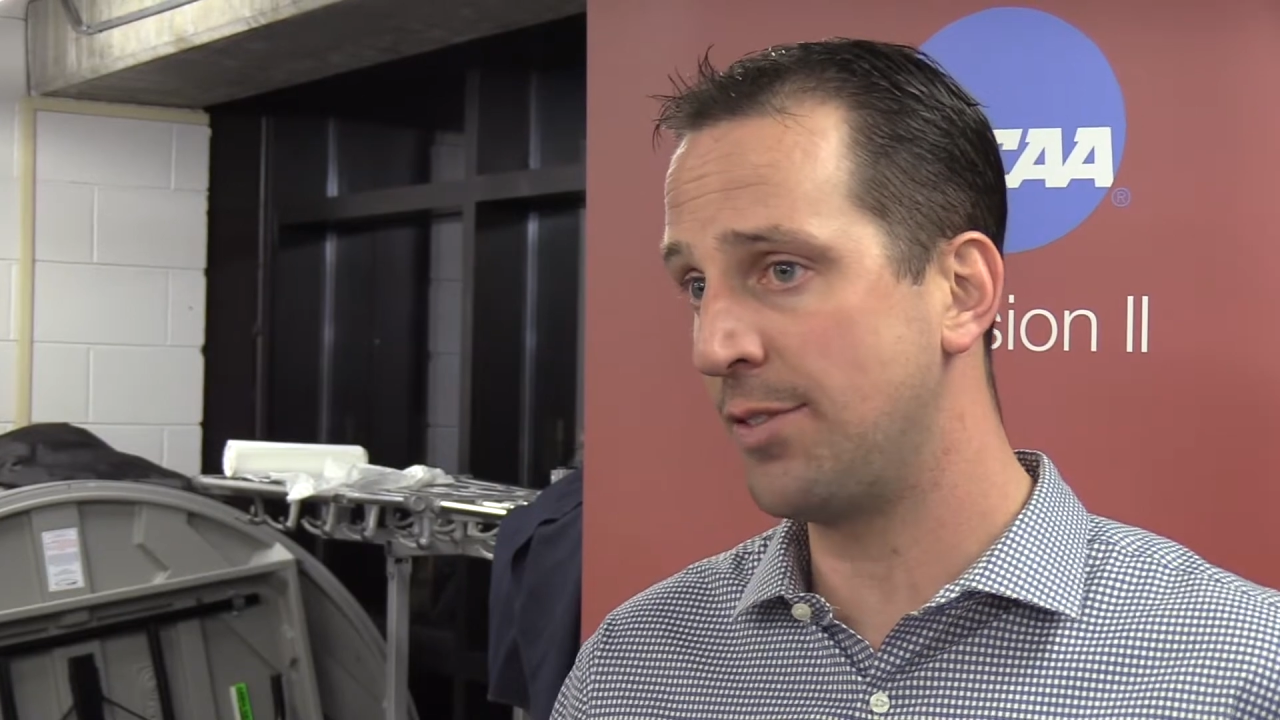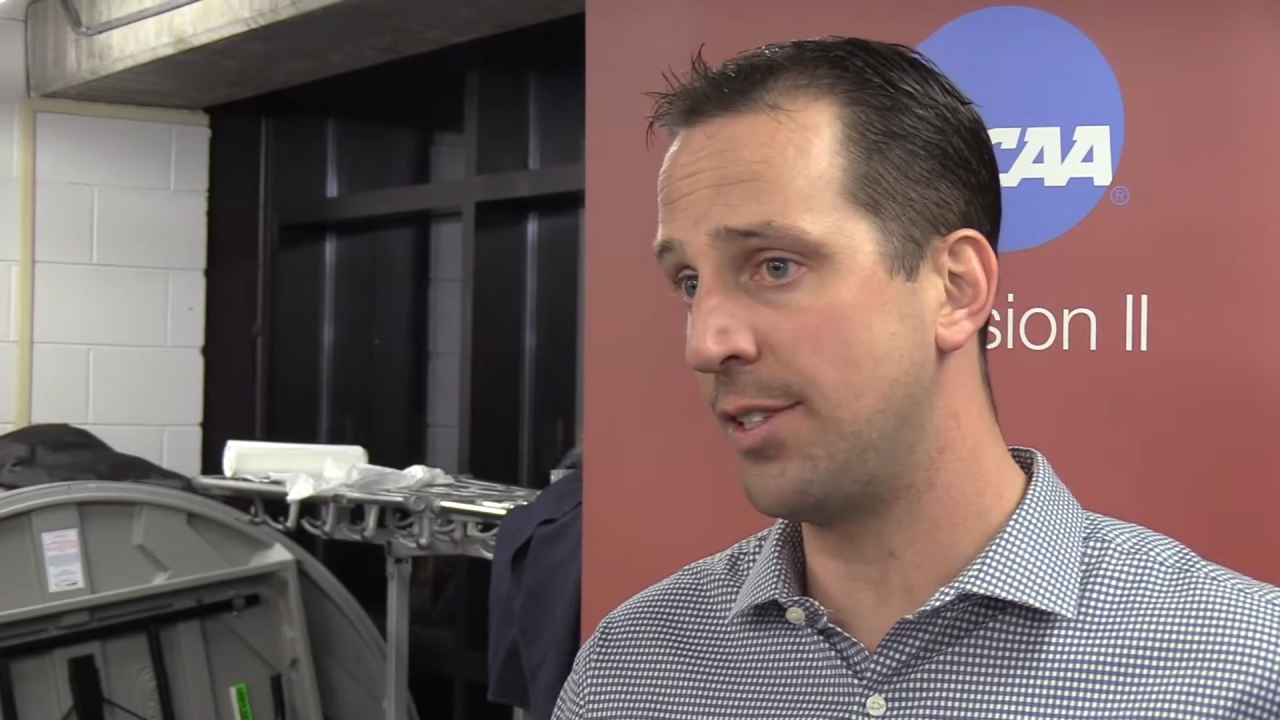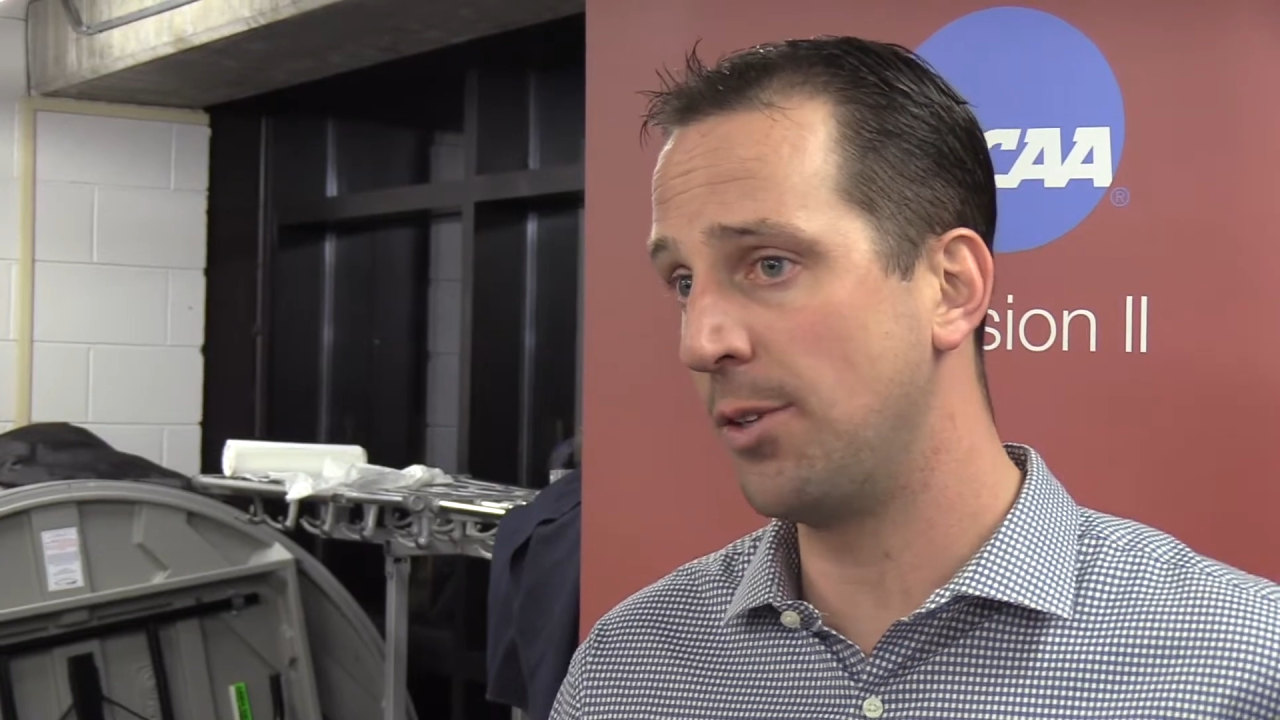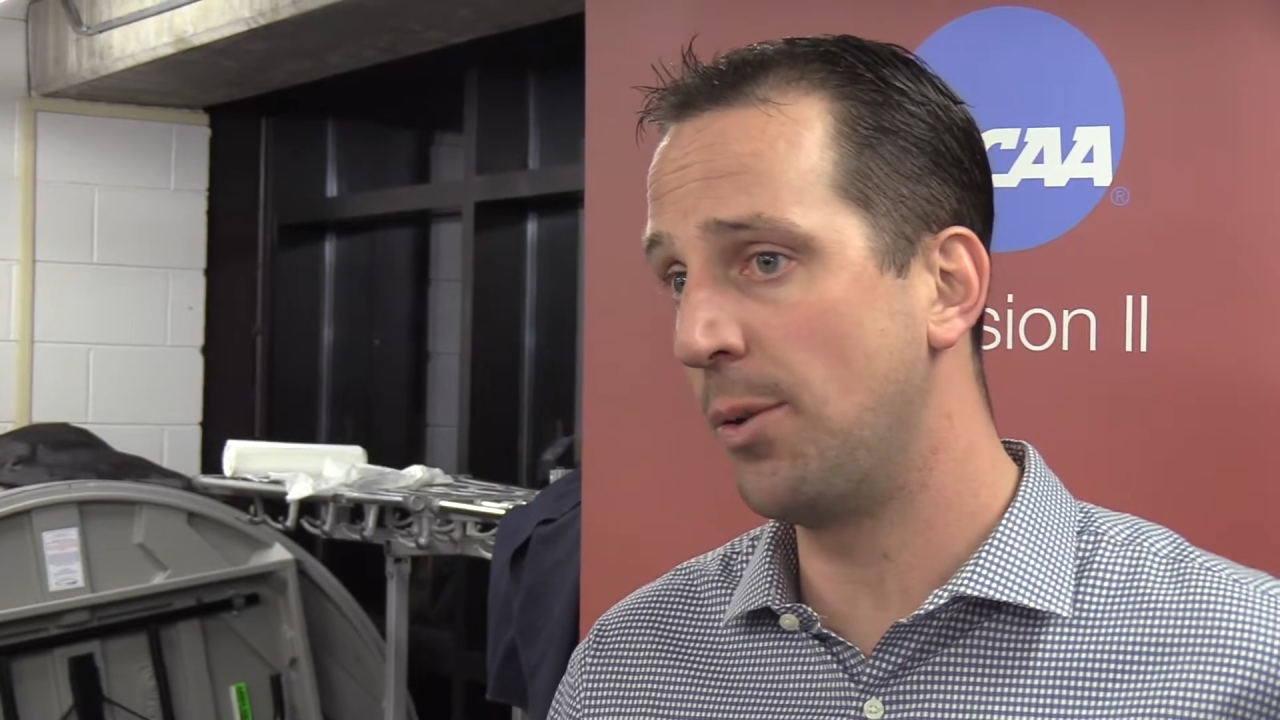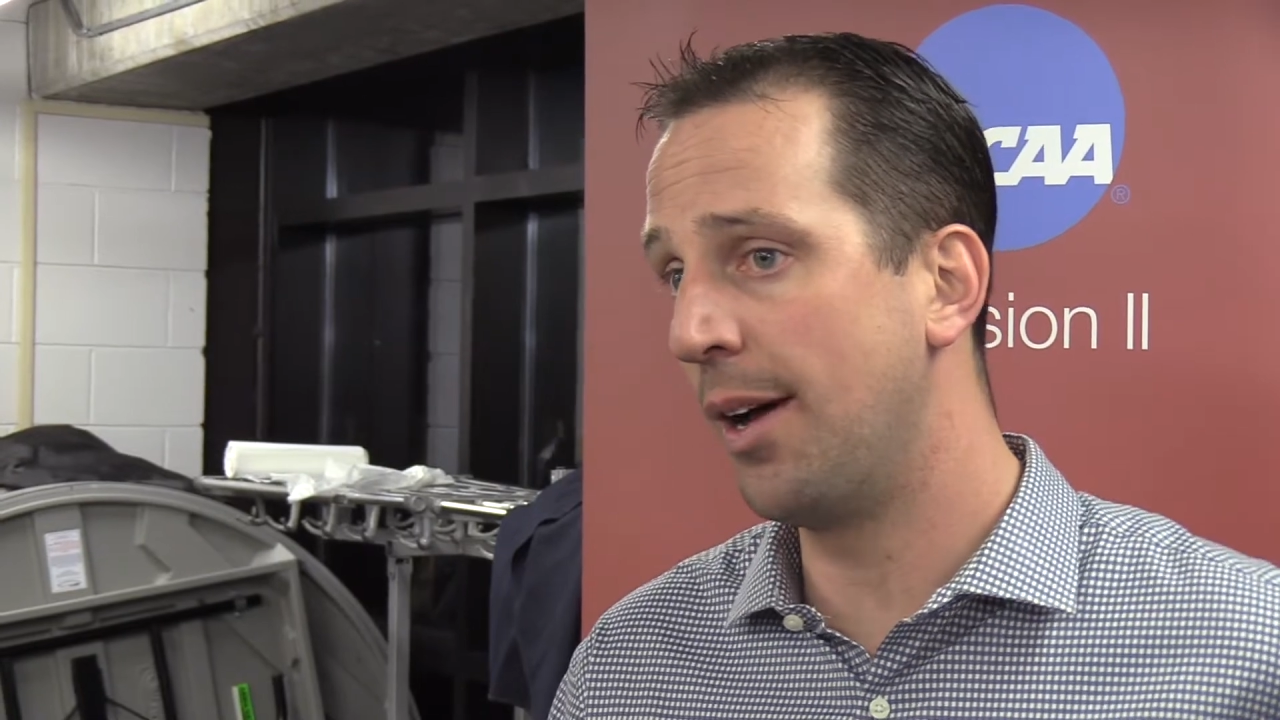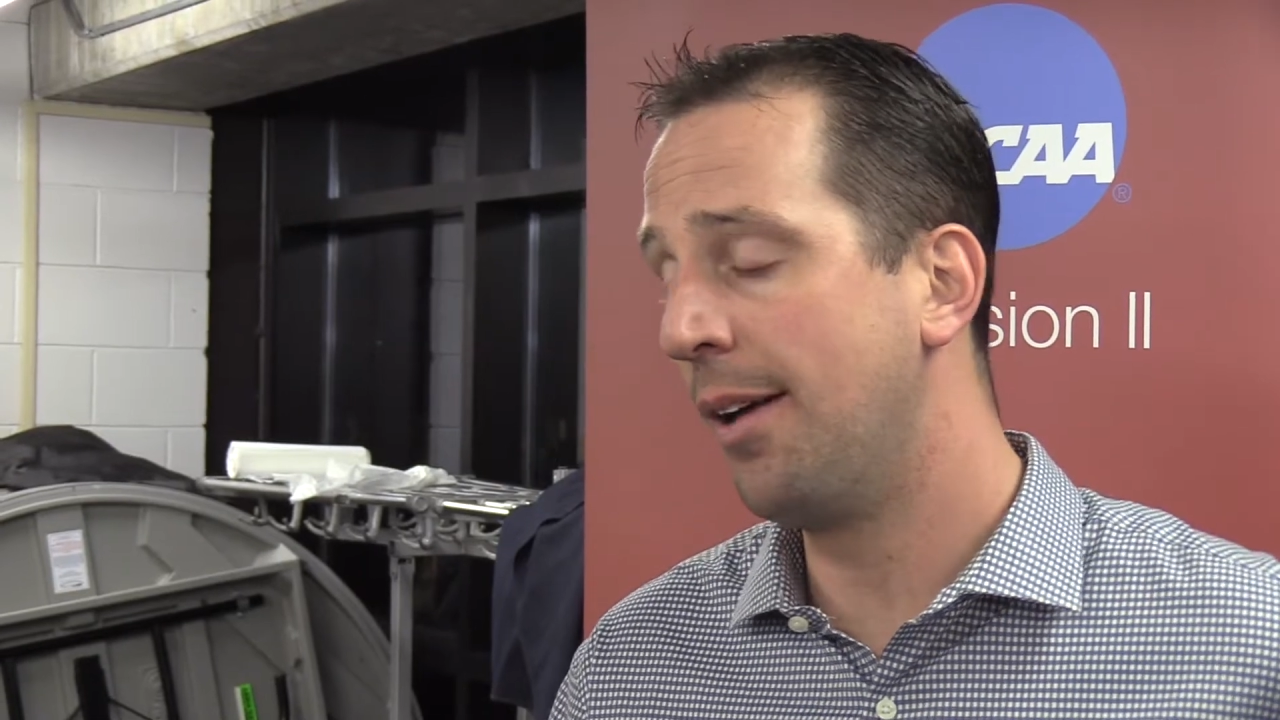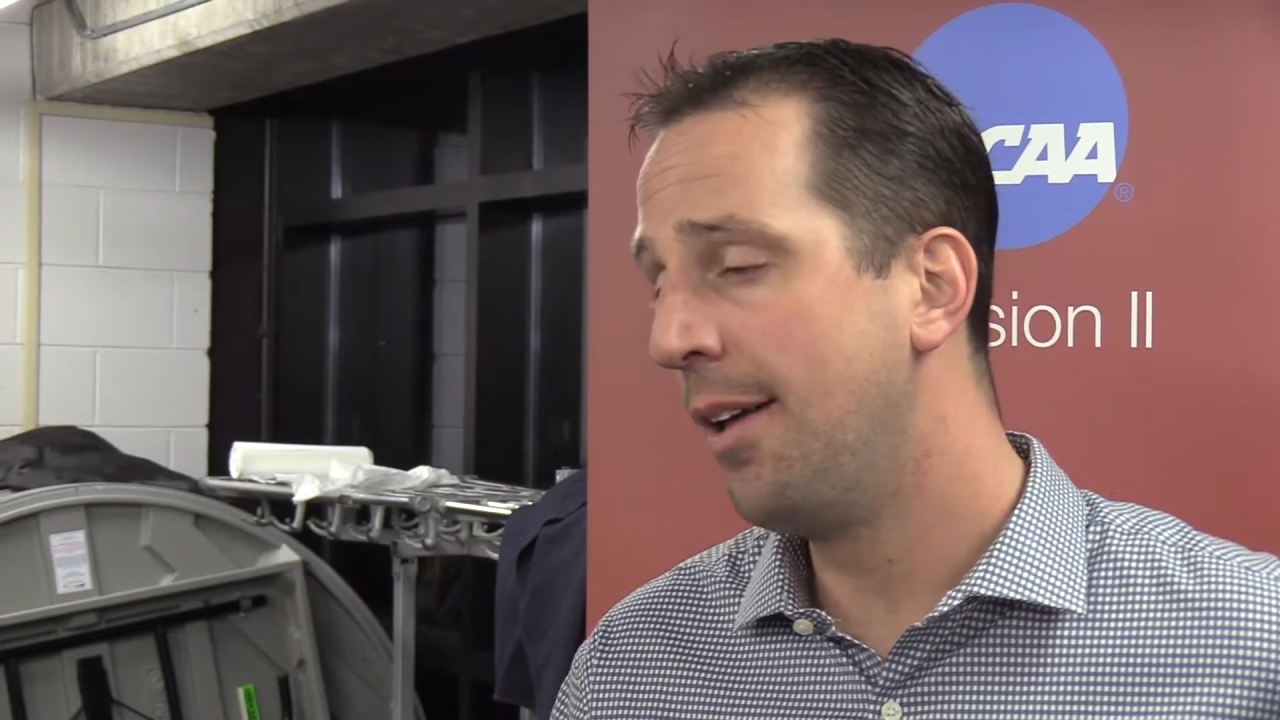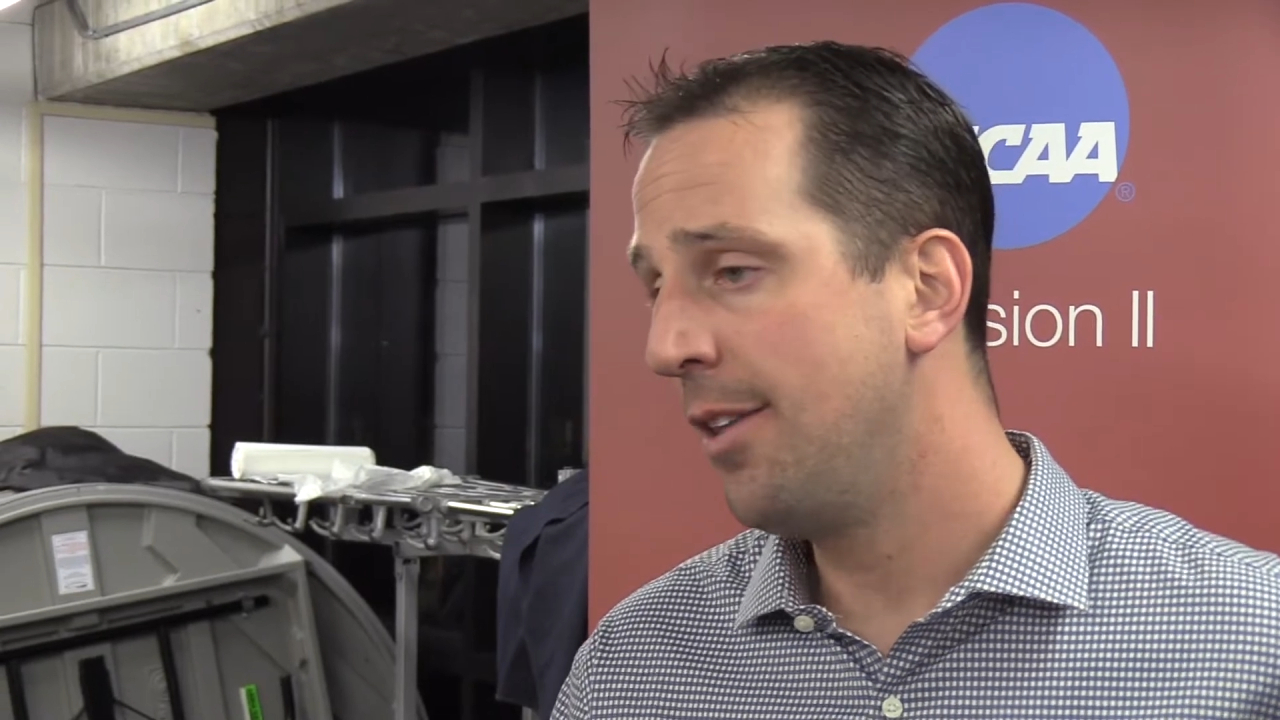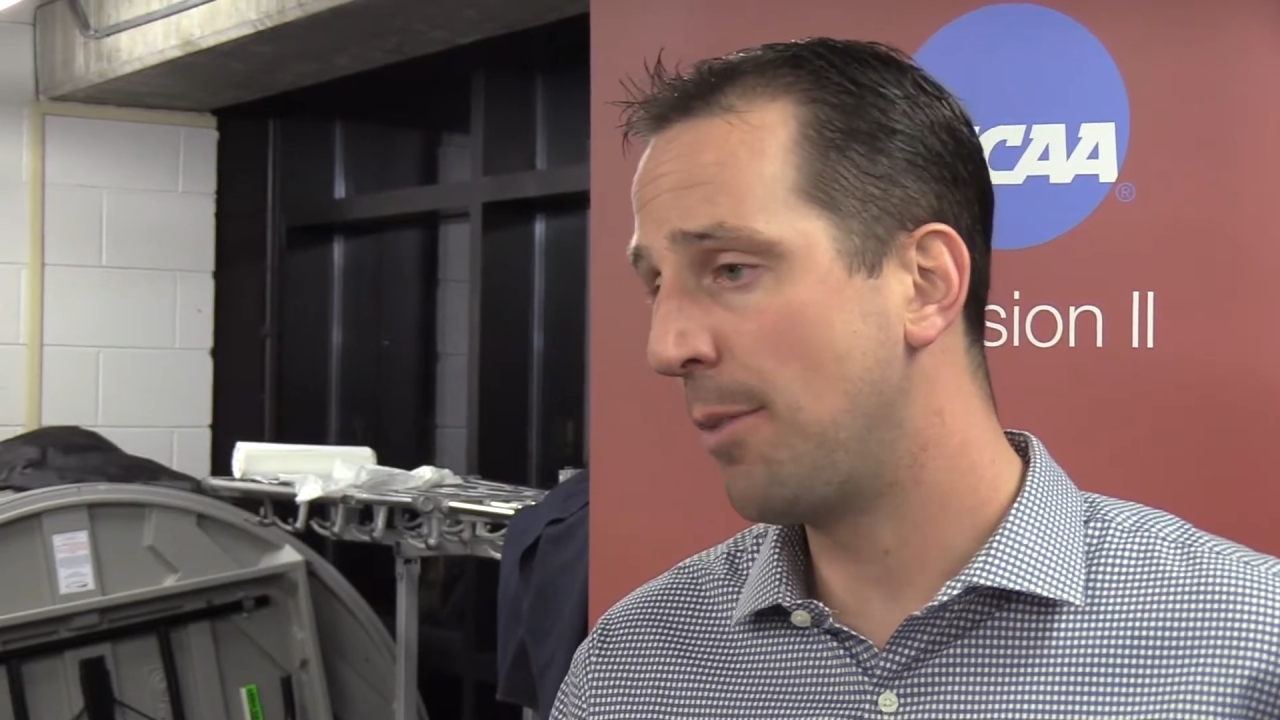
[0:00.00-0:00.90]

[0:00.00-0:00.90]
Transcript: enough to uh,